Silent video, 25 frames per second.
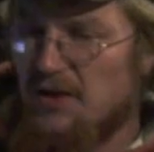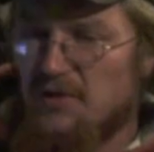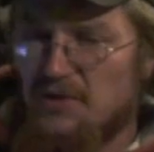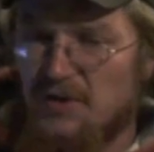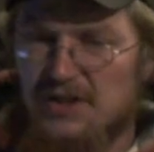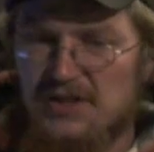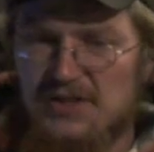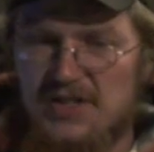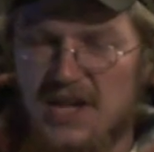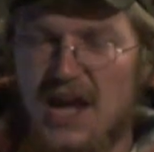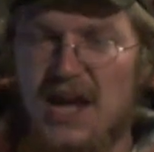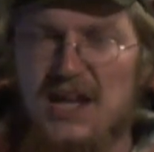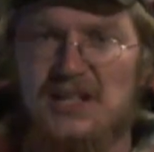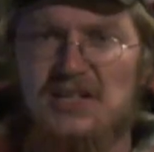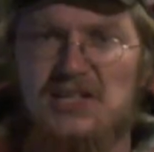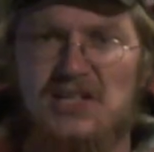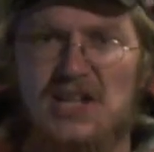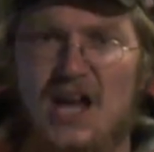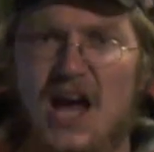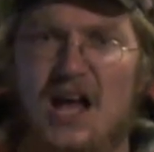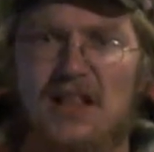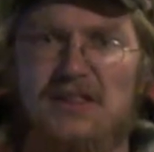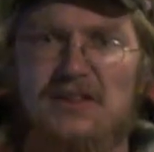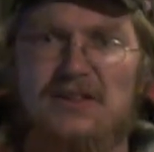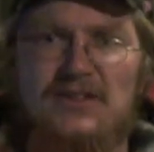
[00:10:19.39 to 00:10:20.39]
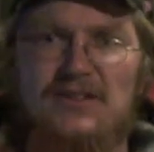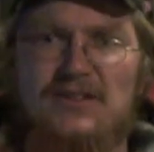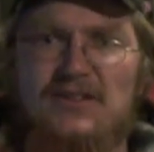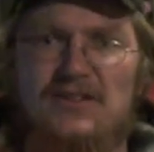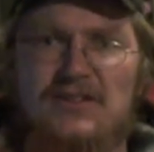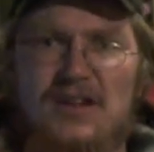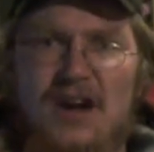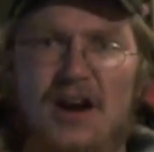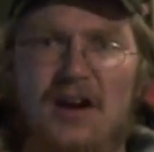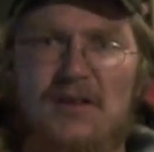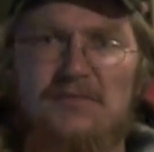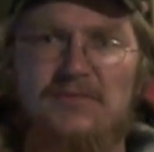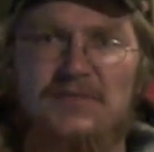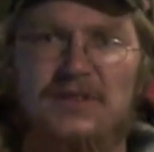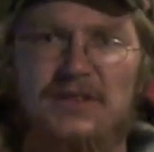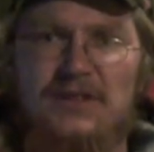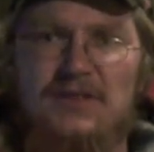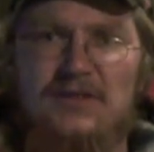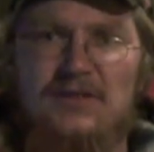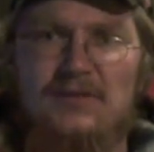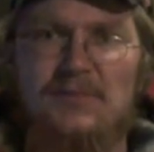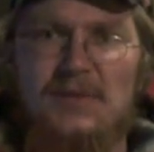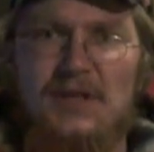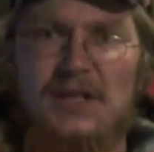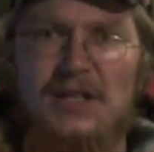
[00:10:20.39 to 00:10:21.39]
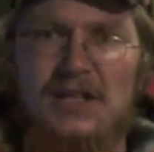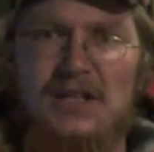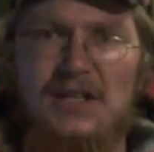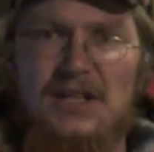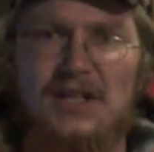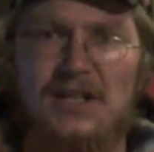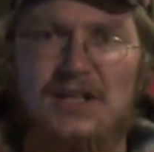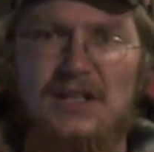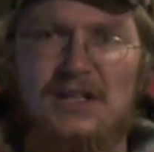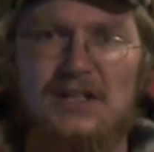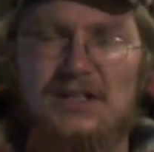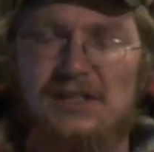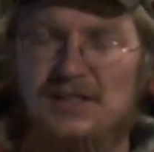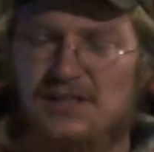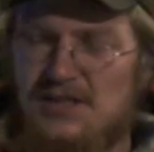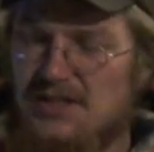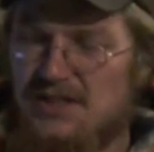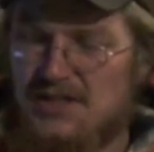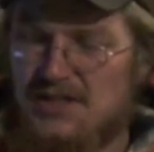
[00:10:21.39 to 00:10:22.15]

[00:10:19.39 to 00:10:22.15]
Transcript: that was, egg salad or something. You know what I mean? And, and